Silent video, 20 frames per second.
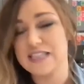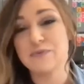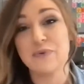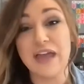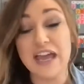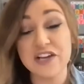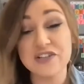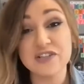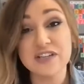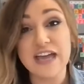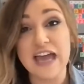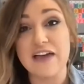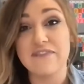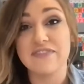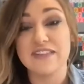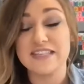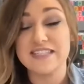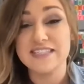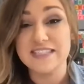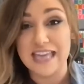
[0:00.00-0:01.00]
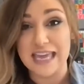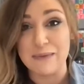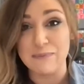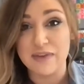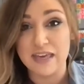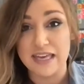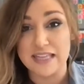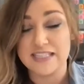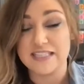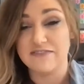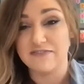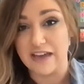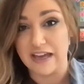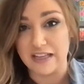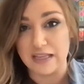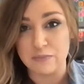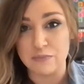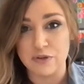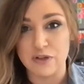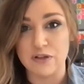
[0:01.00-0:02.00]
is we actually have these same kits
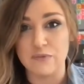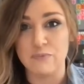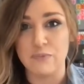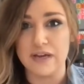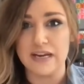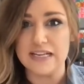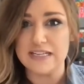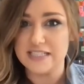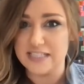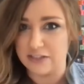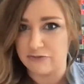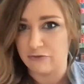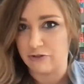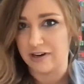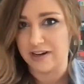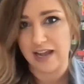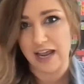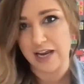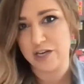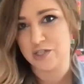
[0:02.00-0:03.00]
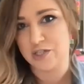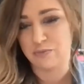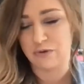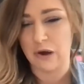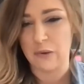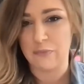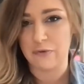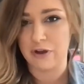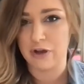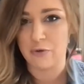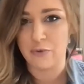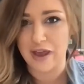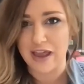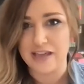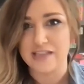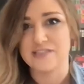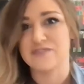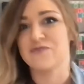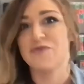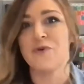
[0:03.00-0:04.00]
available, but in different age appropriate
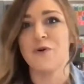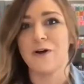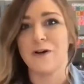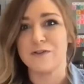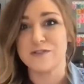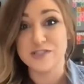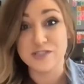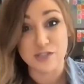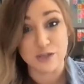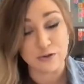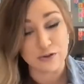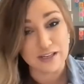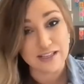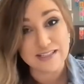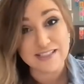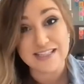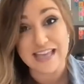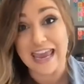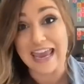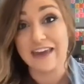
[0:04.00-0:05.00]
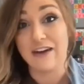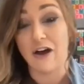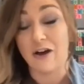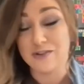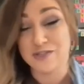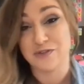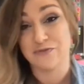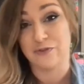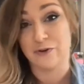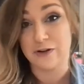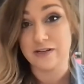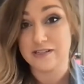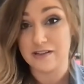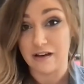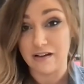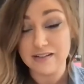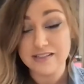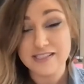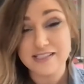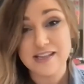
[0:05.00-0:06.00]
ways for students and also for
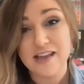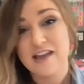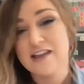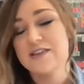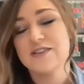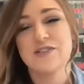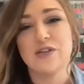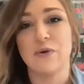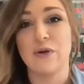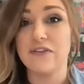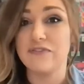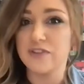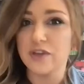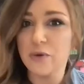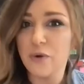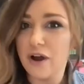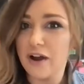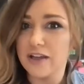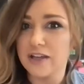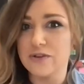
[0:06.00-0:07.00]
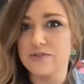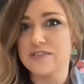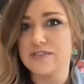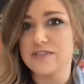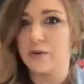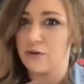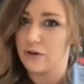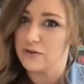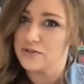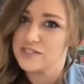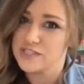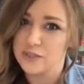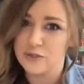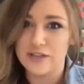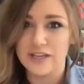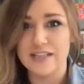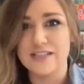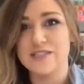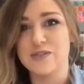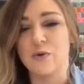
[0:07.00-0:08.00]
adults. So if you are using Grow
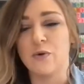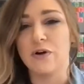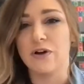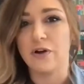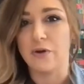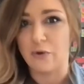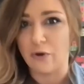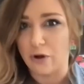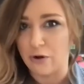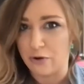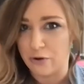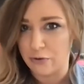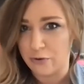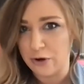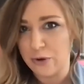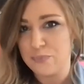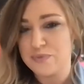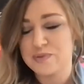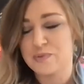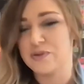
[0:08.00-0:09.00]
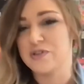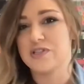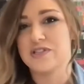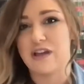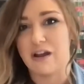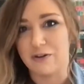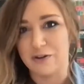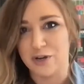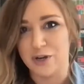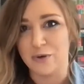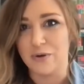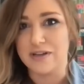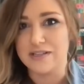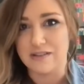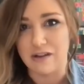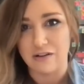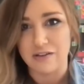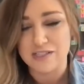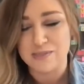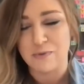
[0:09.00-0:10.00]
Students or Grow Groups, which is our new
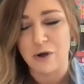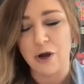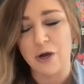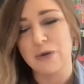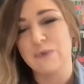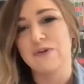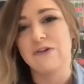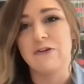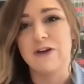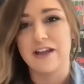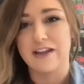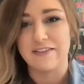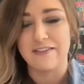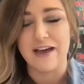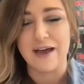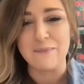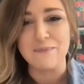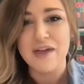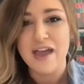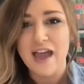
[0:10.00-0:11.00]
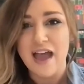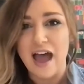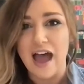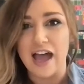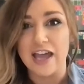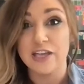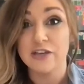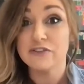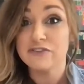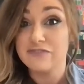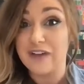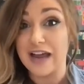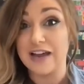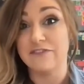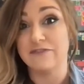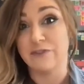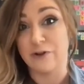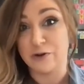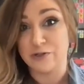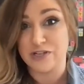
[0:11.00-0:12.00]
adult small group curriculum, you'll
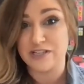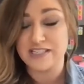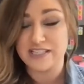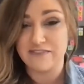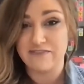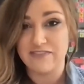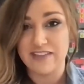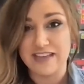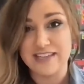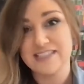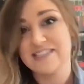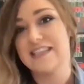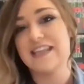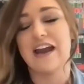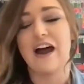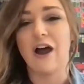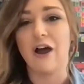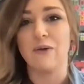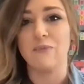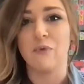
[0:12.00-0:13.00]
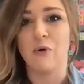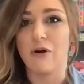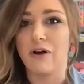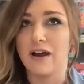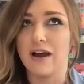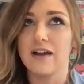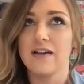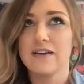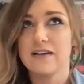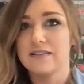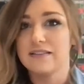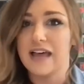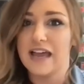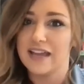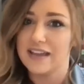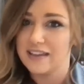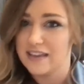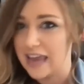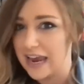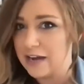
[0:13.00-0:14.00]
find versions of this that are more
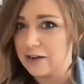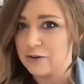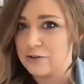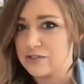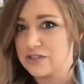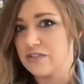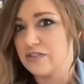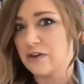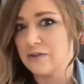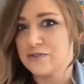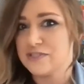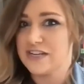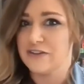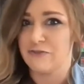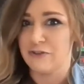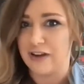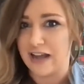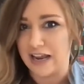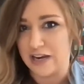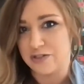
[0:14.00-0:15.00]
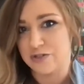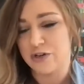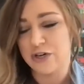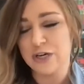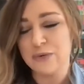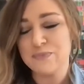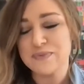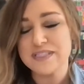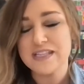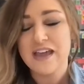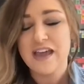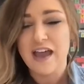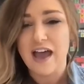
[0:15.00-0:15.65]
like catered to those different age groups.